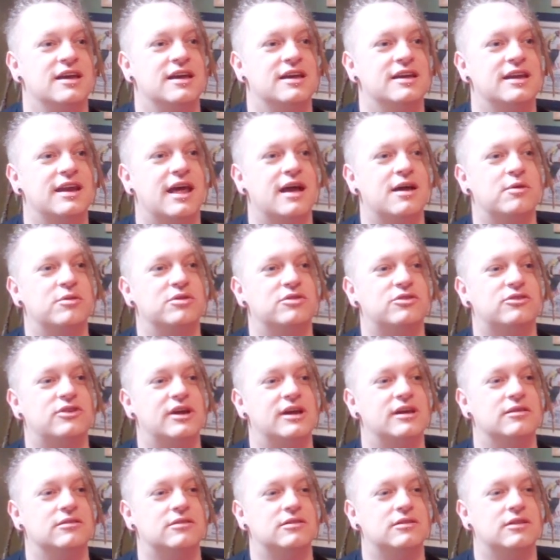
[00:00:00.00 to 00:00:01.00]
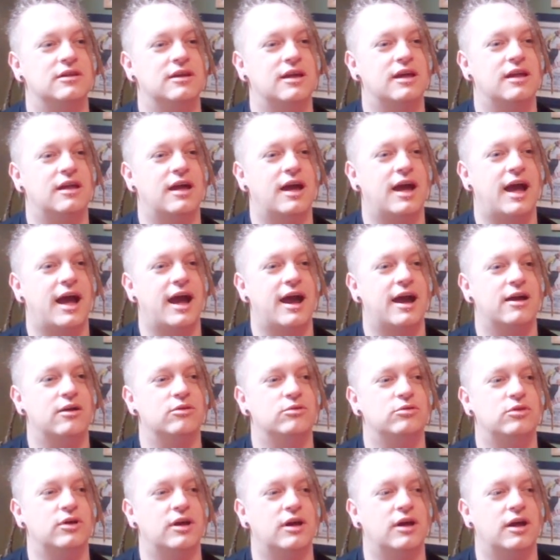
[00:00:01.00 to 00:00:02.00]
Now it's down to that, how
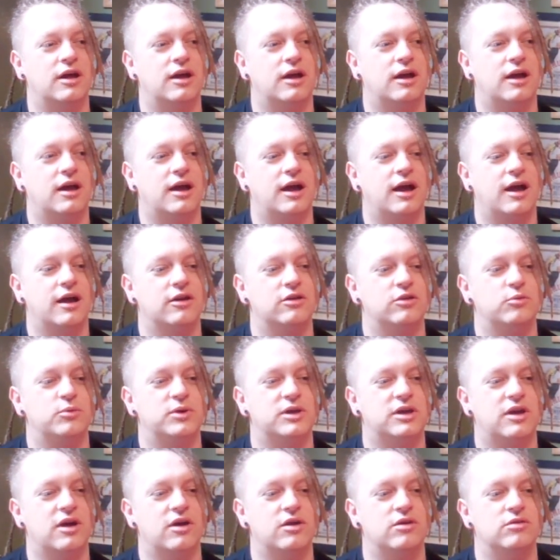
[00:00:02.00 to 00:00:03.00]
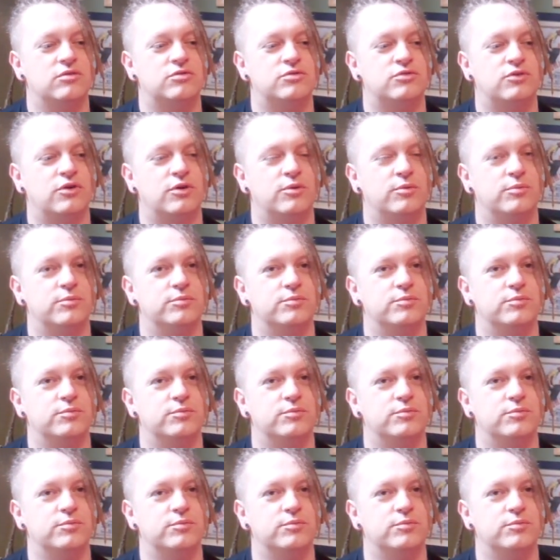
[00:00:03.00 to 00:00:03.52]
do we go from